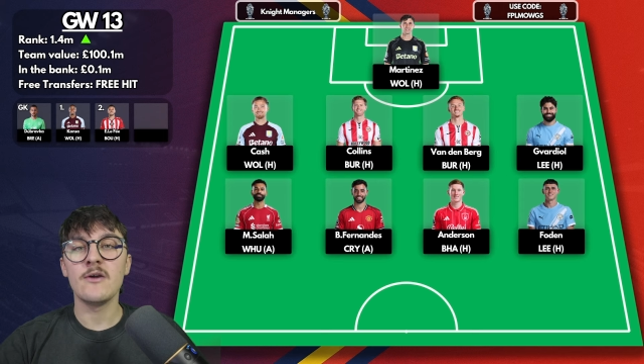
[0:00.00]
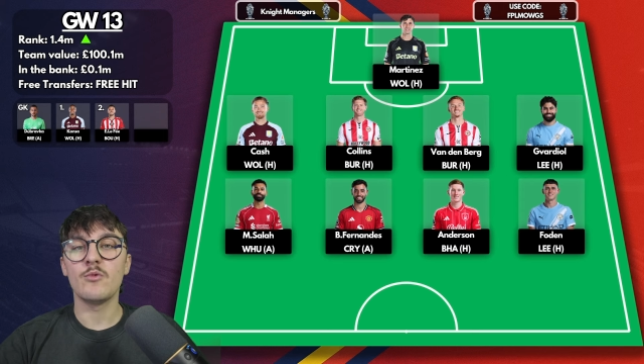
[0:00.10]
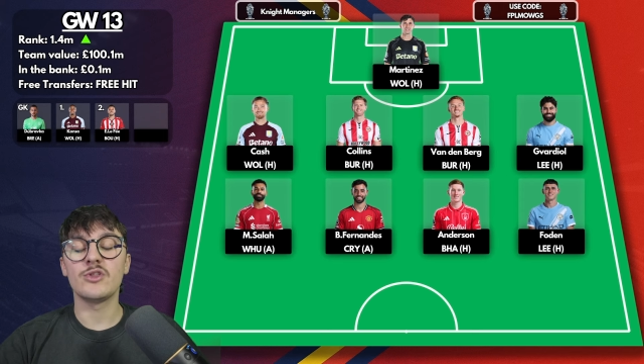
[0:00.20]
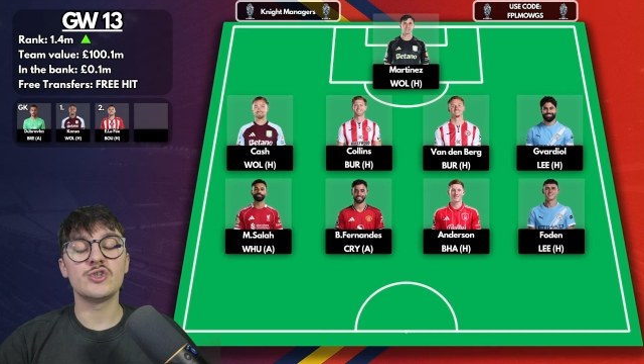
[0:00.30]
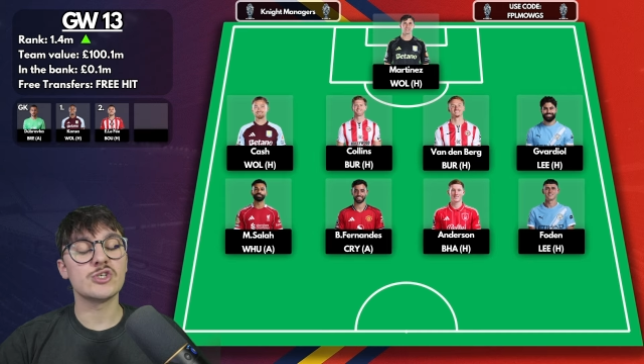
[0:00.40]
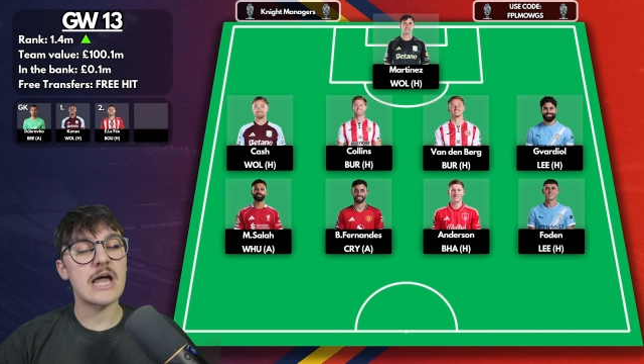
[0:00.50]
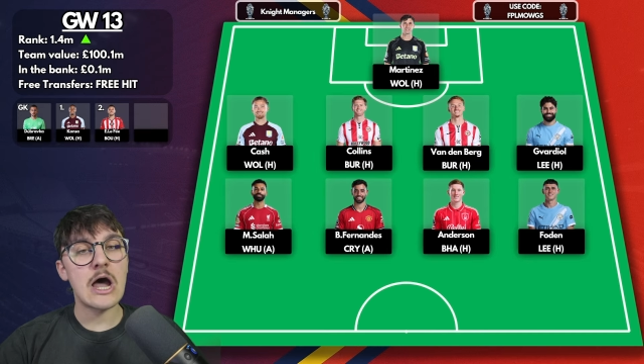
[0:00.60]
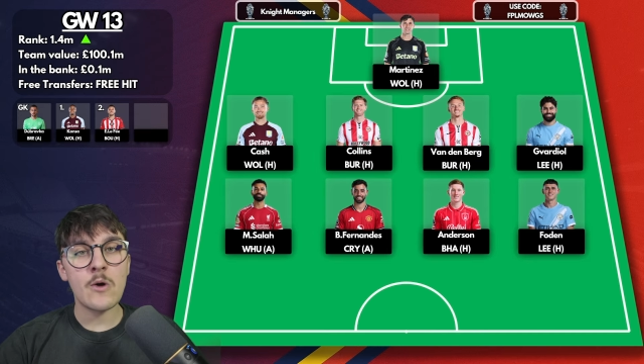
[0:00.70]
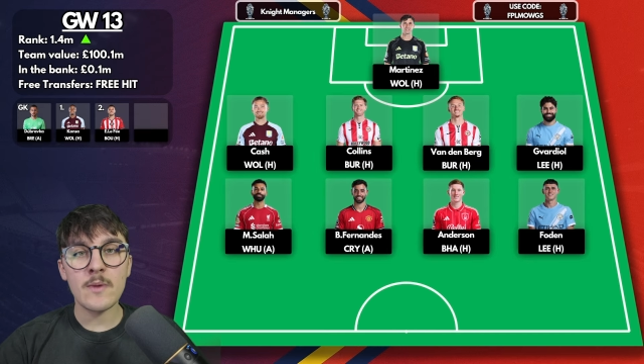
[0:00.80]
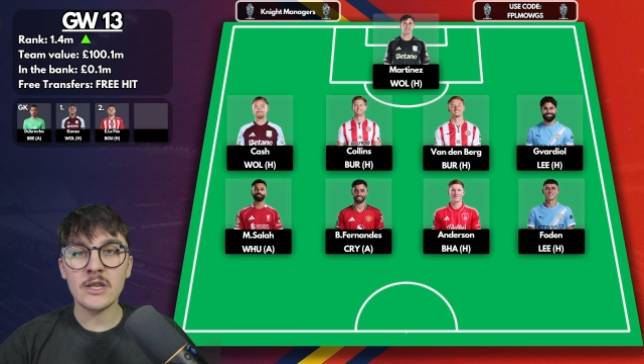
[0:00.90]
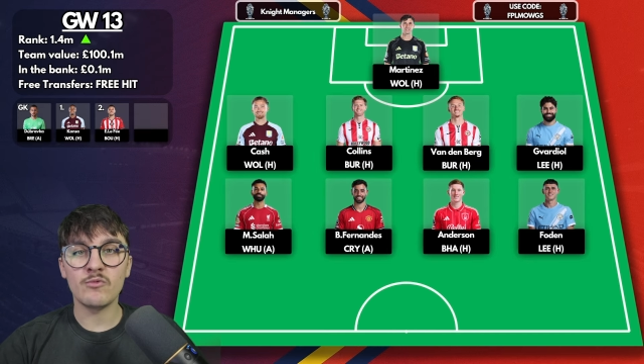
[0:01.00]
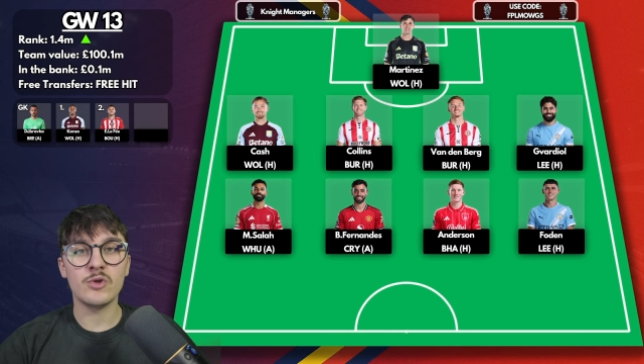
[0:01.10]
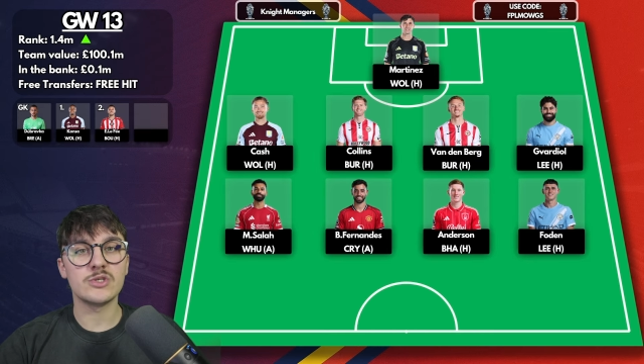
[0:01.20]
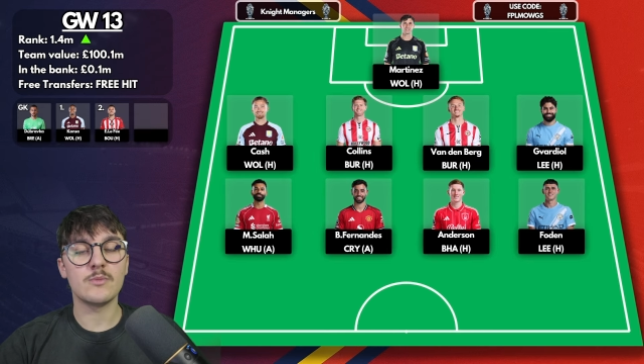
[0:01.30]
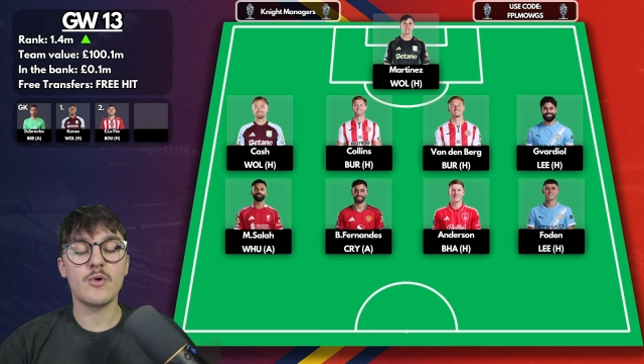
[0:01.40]
with just how many
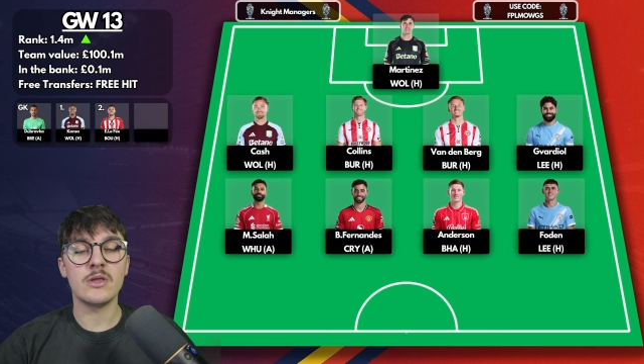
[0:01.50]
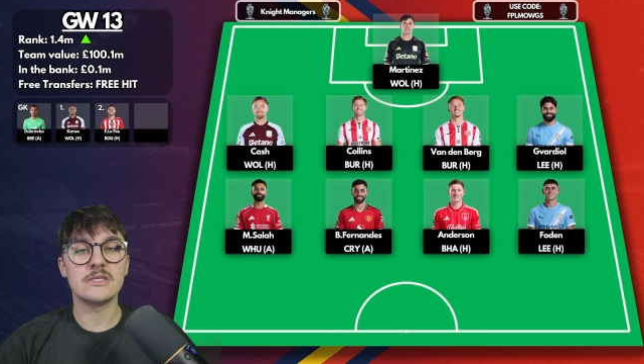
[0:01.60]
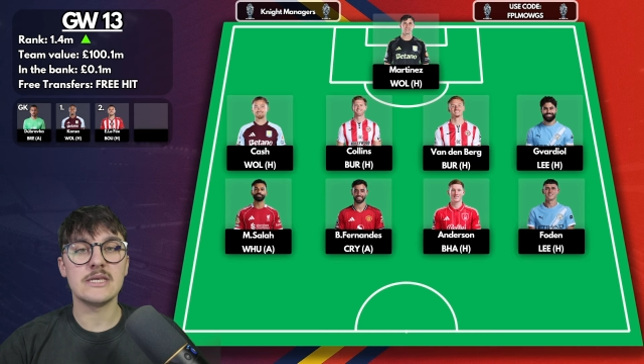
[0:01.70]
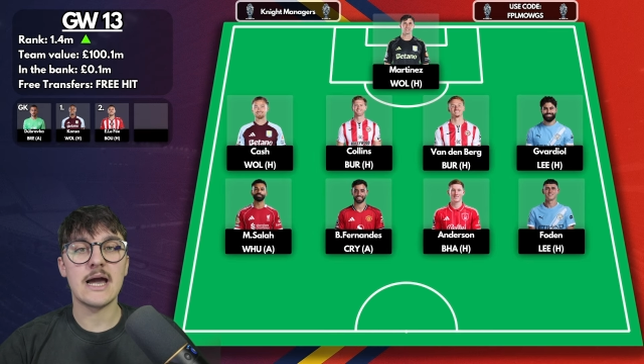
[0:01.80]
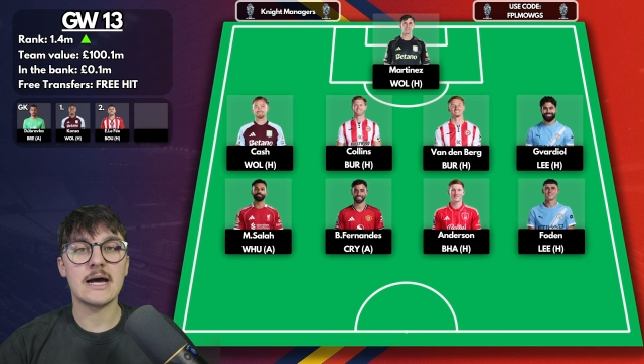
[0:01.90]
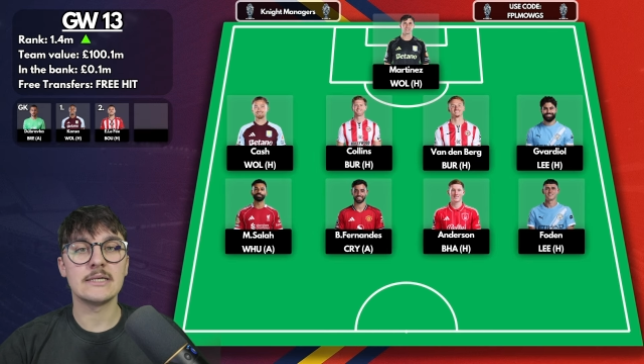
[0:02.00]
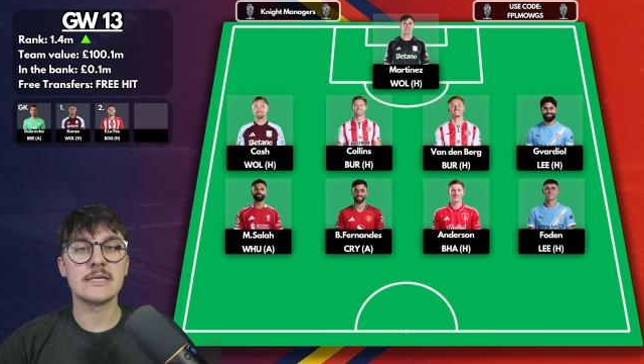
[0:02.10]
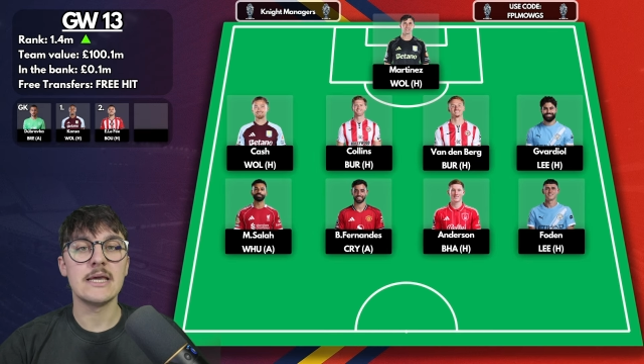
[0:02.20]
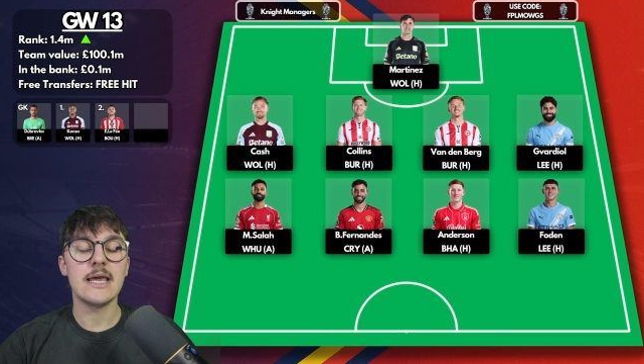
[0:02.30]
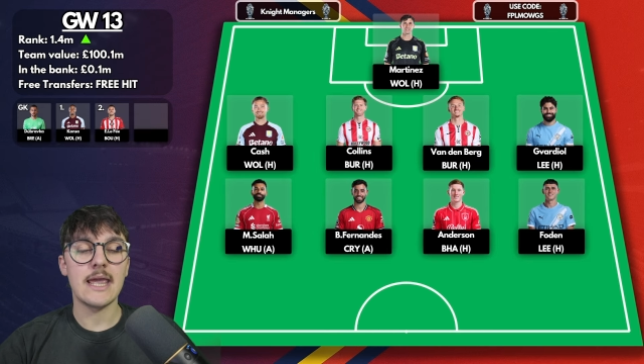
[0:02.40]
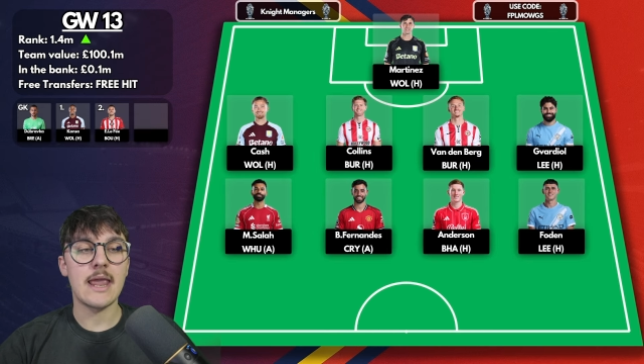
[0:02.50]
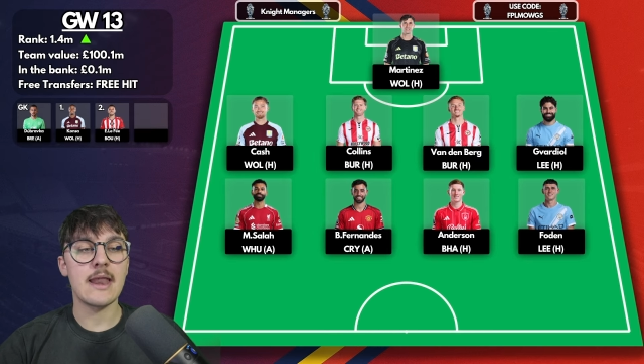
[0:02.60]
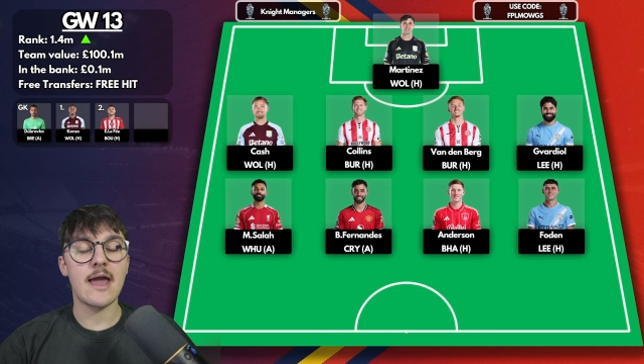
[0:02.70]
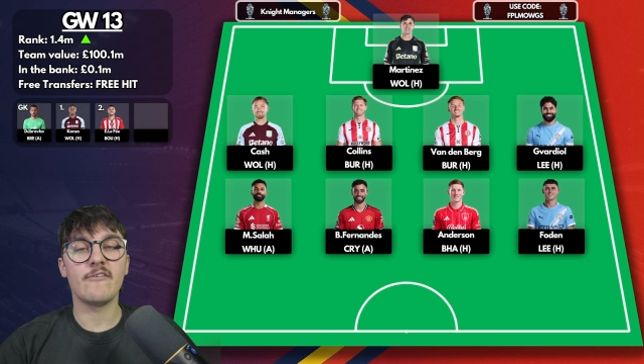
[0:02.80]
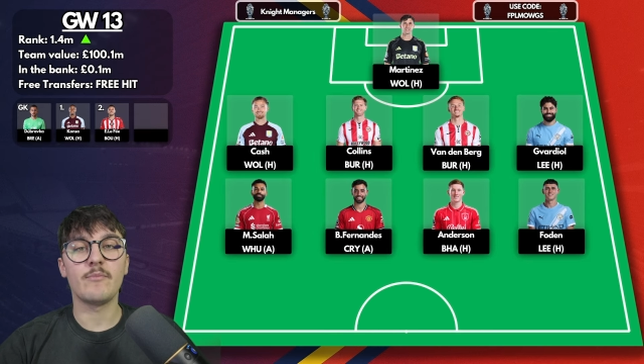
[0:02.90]
routes to points he has in
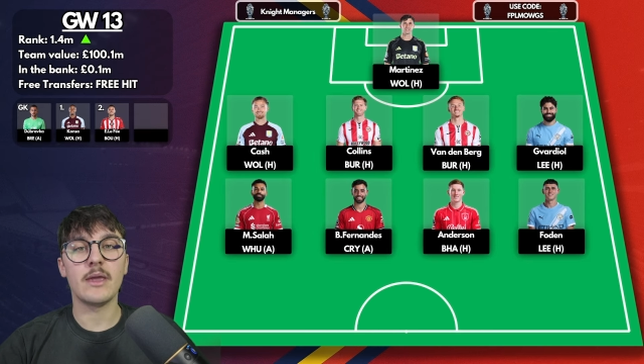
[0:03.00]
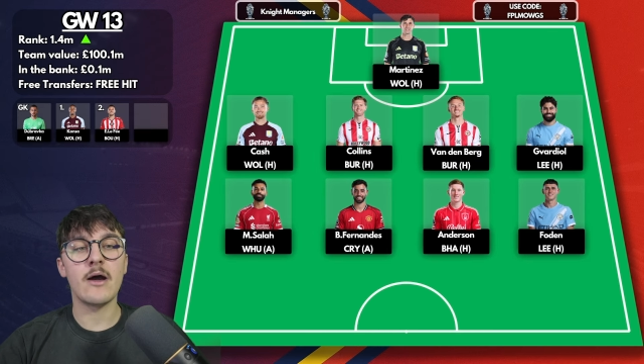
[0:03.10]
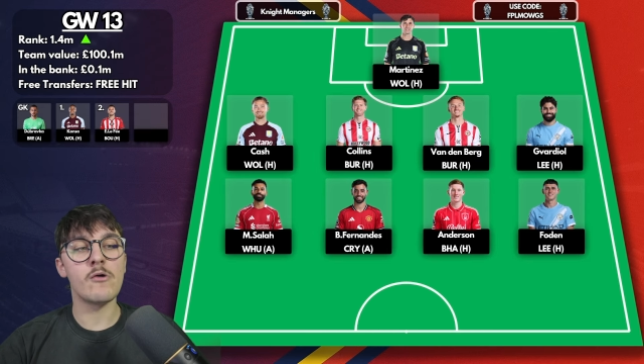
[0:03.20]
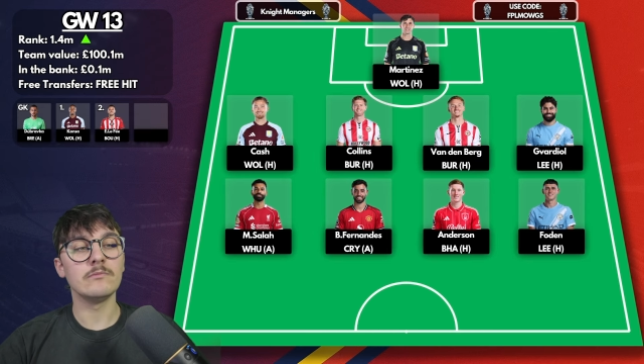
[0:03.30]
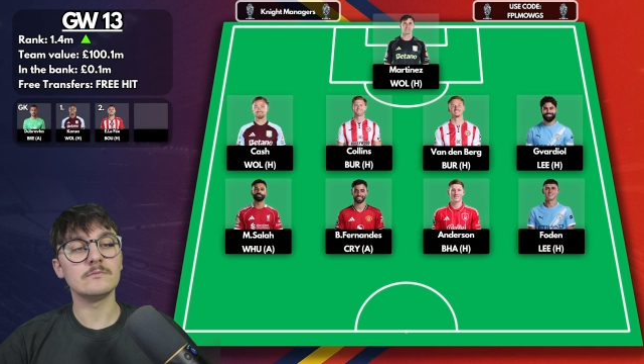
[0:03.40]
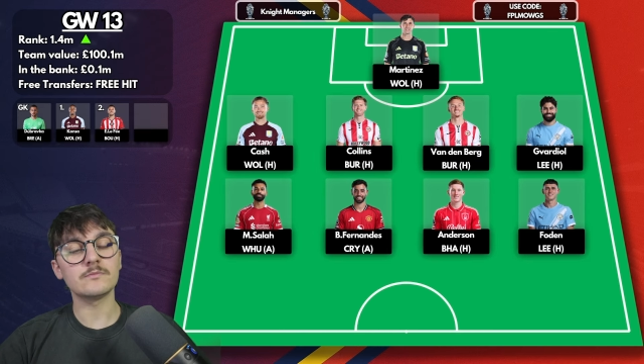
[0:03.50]
FPL.